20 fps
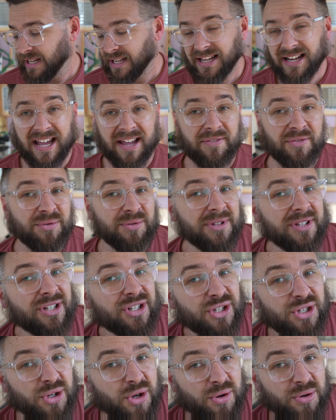Now, I haven't really
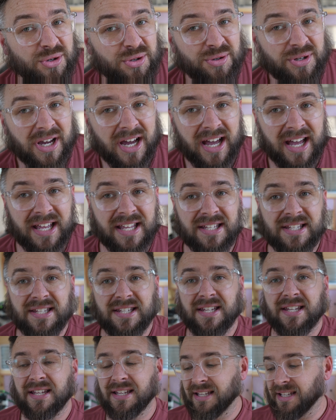showed you
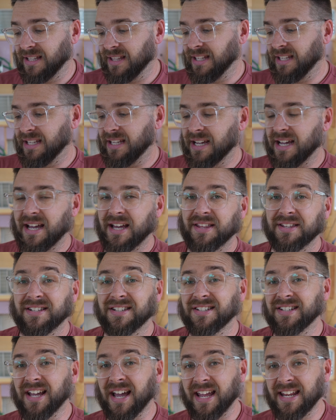guys the
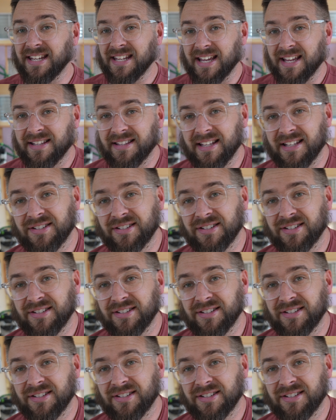design yet.